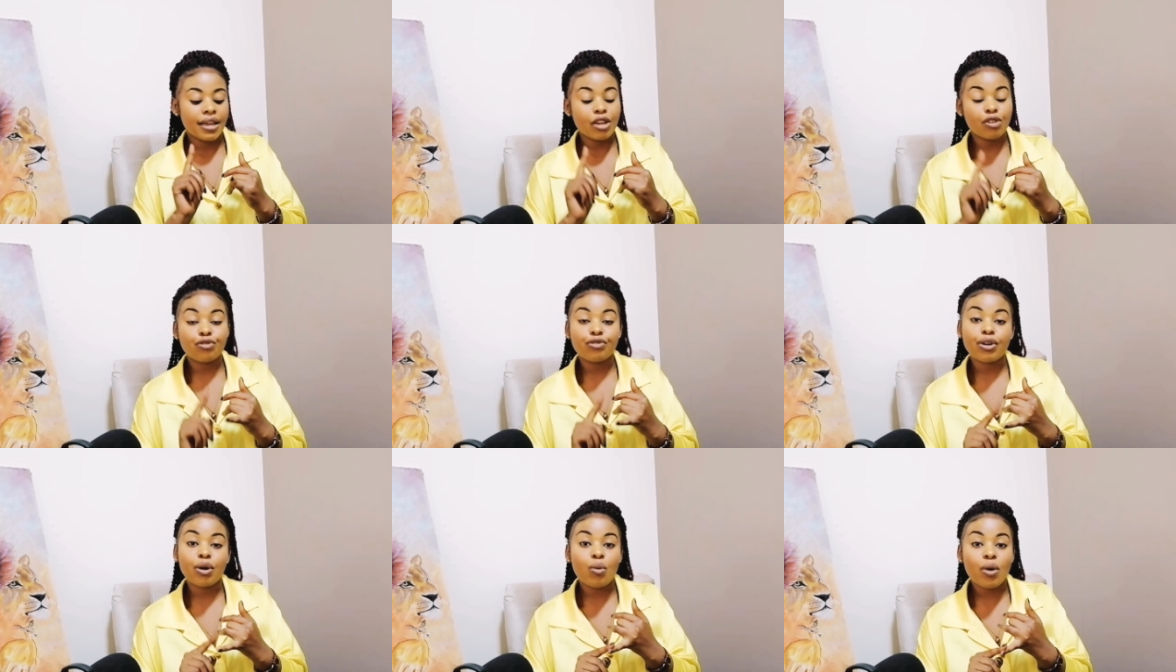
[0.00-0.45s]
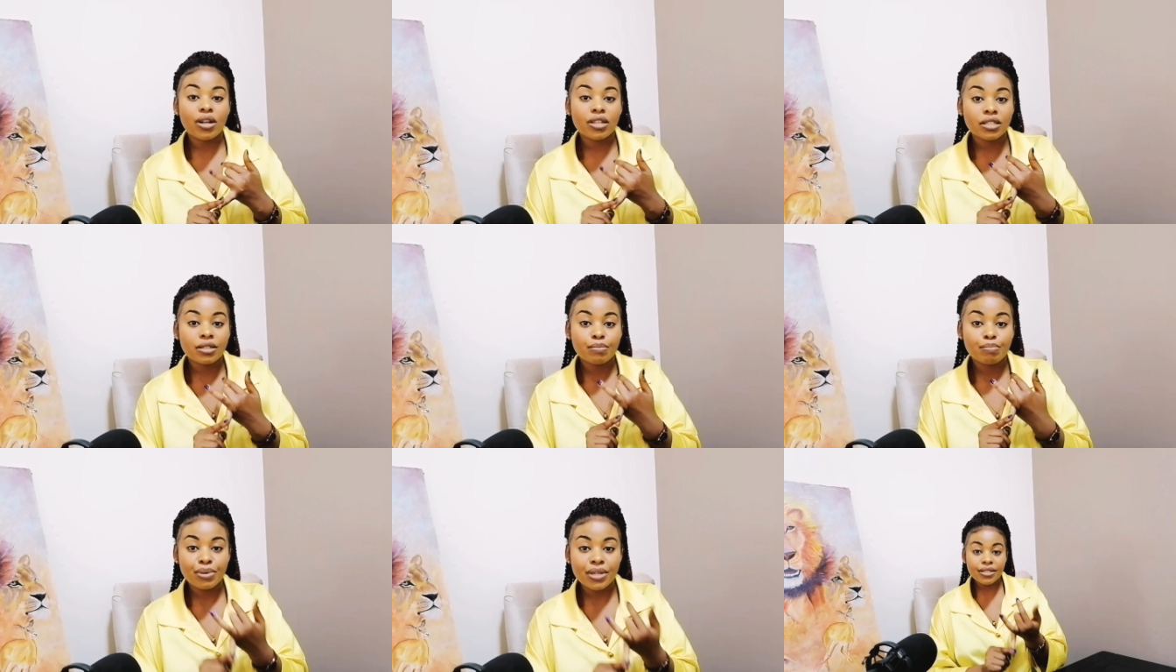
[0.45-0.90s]
if I
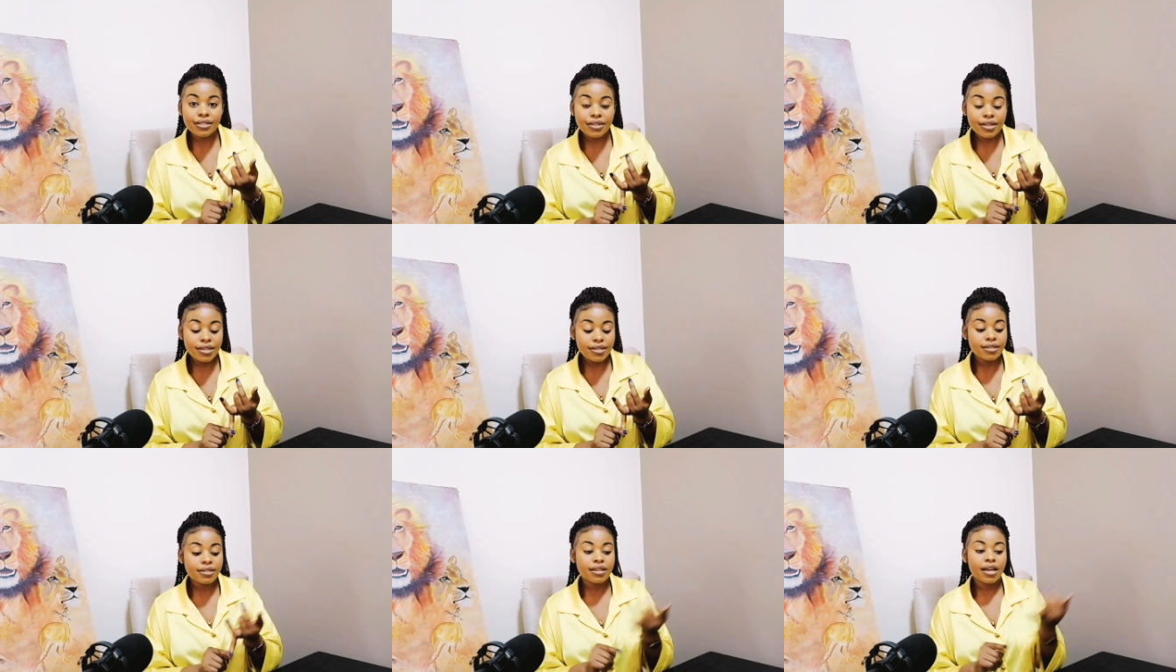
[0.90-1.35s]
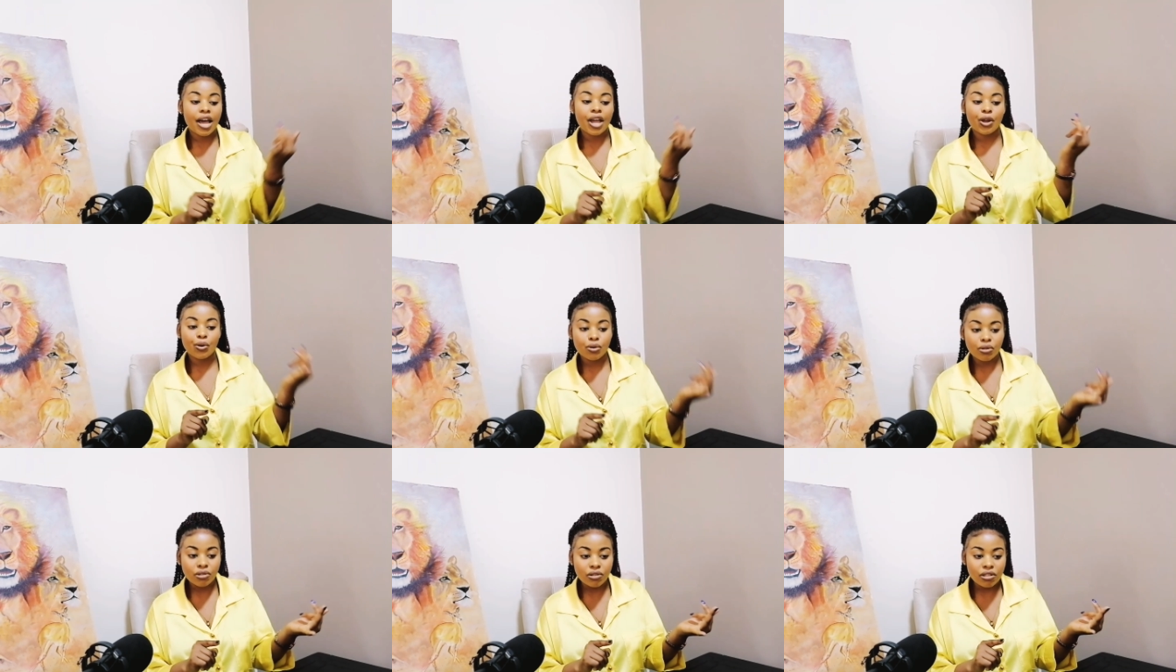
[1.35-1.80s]
want business, I
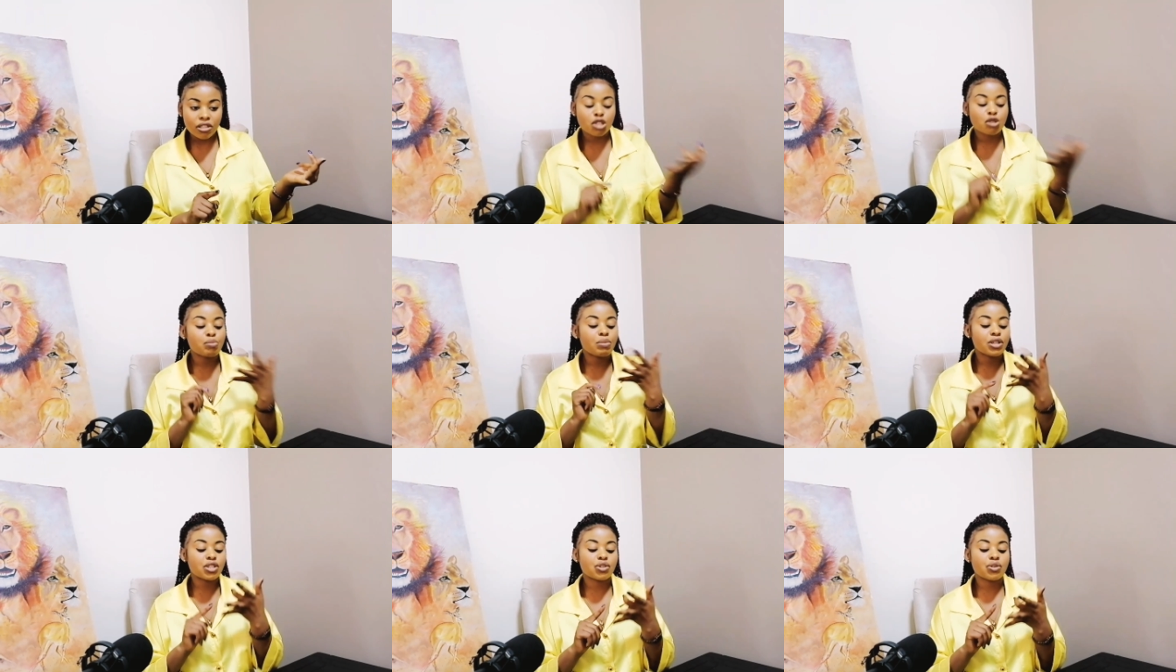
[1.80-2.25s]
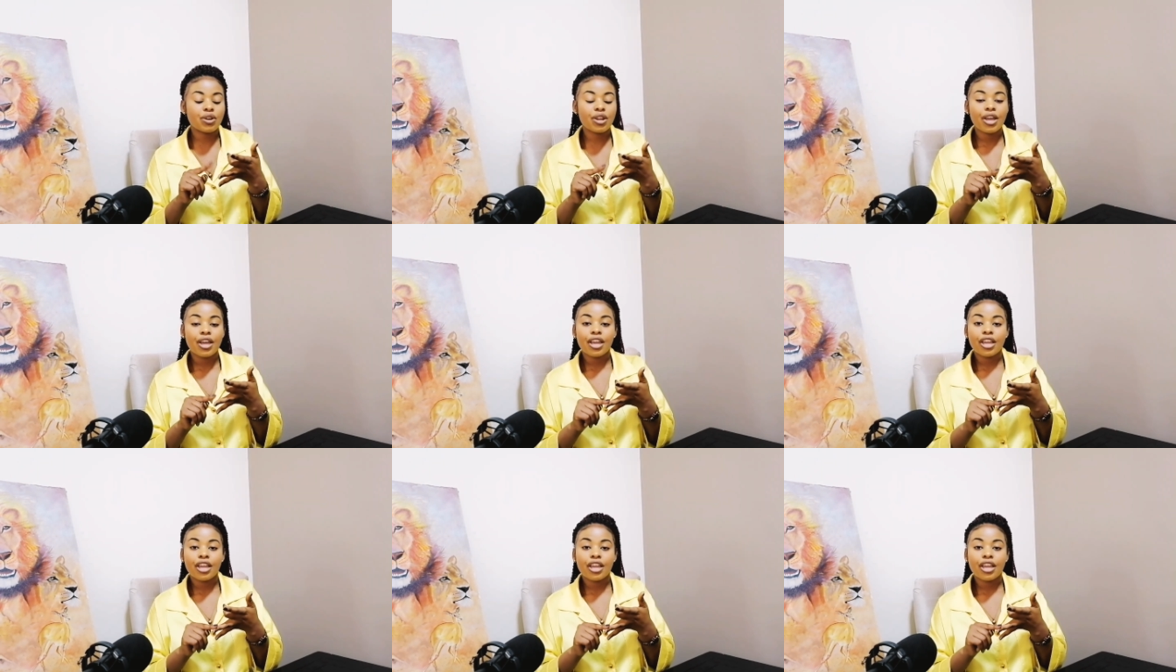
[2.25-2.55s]
go to this person.